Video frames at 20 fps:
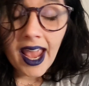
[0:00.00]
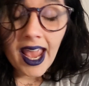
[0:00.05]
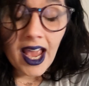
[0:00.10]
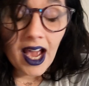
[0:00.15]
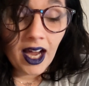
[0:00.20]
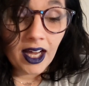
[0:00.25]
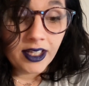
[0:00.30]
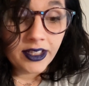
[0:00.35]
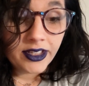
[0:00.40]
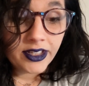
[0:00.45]

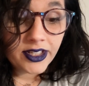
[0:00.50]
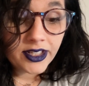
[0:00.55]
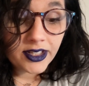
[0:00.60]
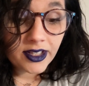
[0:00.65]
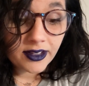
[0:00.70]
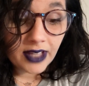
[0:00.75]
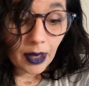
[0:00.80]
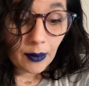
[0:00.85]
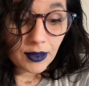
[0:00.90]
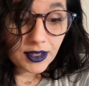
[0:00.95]
And
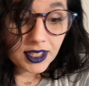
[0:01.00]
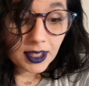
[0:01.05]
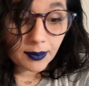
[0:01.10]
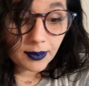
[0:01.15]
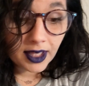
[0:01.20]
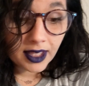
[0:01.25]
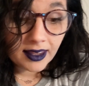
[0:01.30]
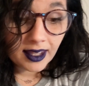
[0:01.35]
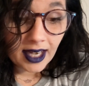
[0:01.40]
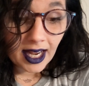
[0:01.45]
that was
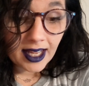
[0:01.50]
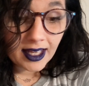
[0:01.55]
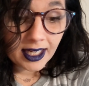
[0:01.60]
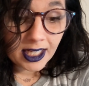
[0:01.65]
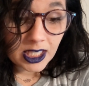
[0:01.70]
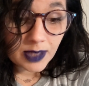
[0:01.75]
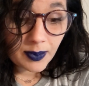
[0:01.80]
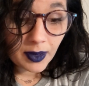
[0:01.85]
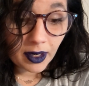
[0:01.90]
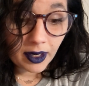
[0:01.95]
something that I
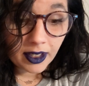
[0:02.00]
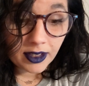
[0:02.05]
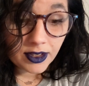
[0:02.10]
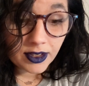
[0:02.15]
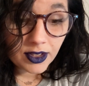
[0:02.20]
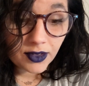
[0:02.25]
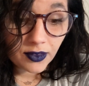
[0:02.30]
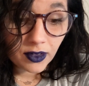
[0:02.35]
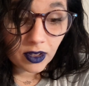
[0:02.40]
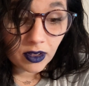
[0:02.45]
had
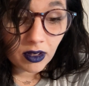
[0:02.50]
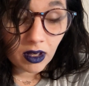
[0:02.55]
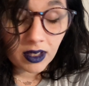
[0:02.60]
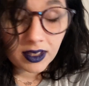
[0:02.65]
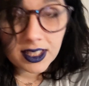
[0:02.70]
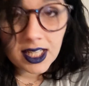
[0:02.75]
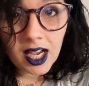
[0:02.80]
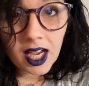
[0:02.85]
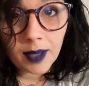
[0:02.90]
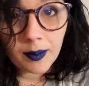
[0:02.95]
experienced for a
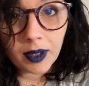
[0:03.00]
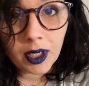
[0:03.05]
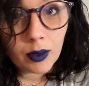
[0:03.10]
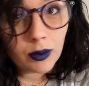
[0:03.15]
long time,